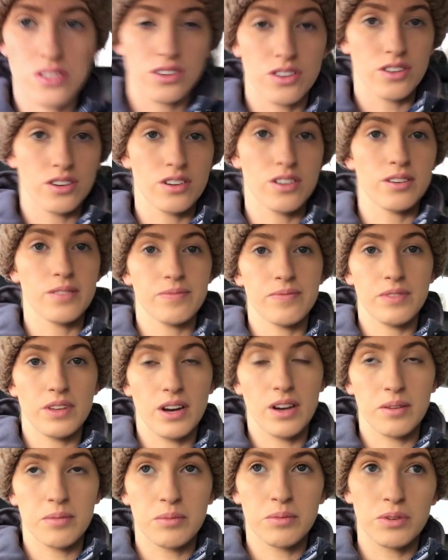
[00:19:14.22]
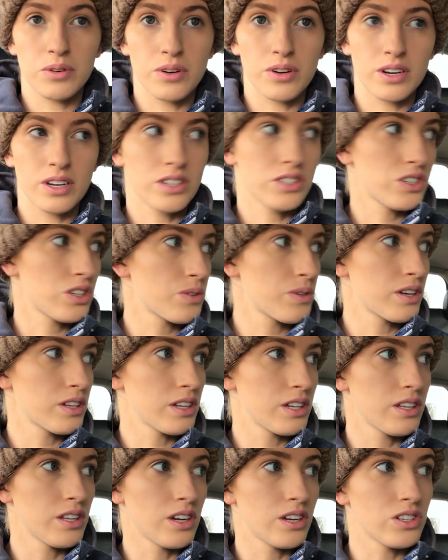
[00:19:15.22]
so I'm going to
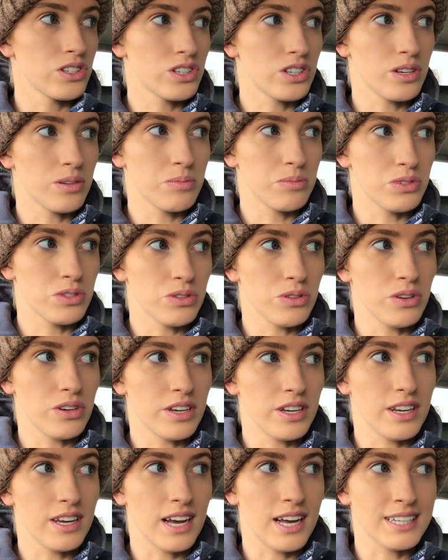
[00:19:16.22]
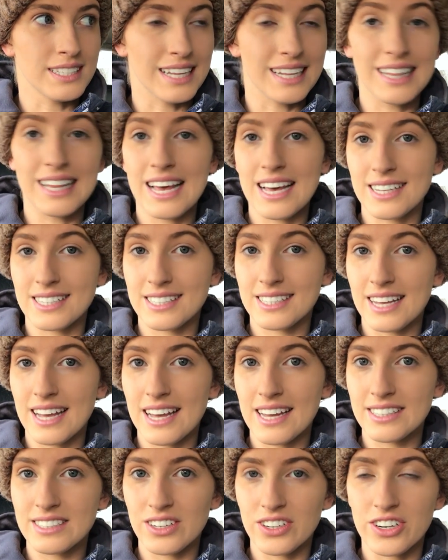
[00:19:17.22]
quickly lunge him so he has less
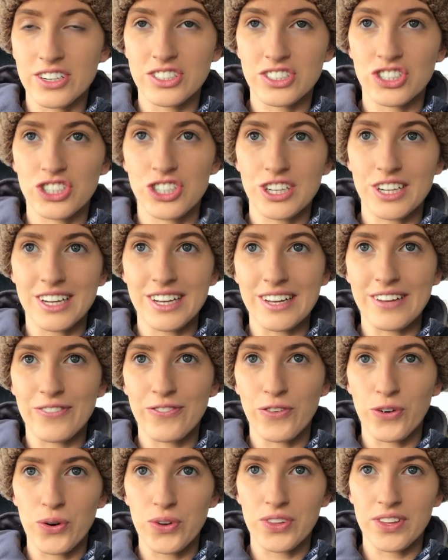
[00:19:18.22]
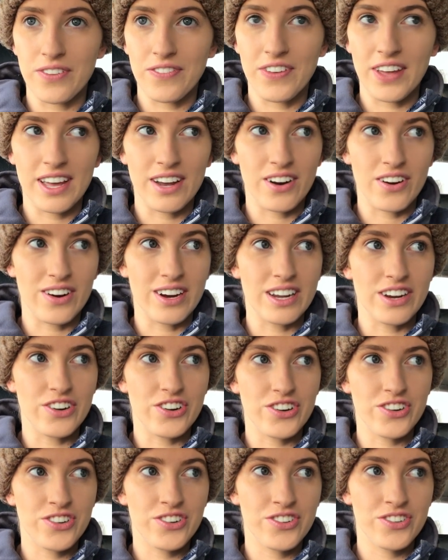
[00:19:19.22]
energy for the
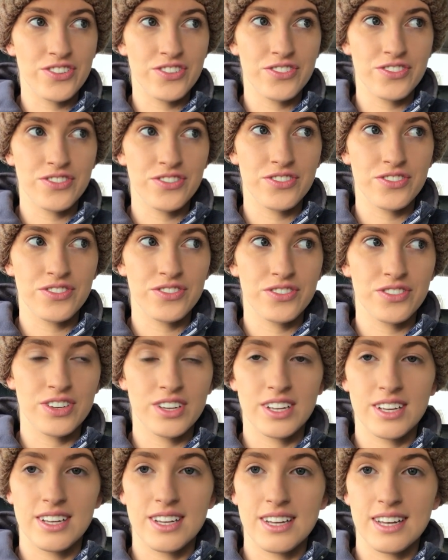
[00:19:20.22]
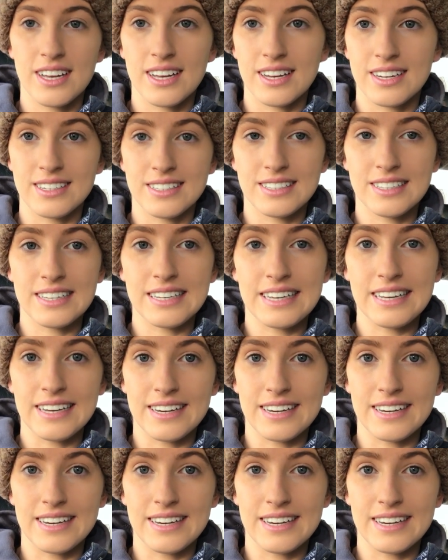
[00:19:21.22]
farrier. And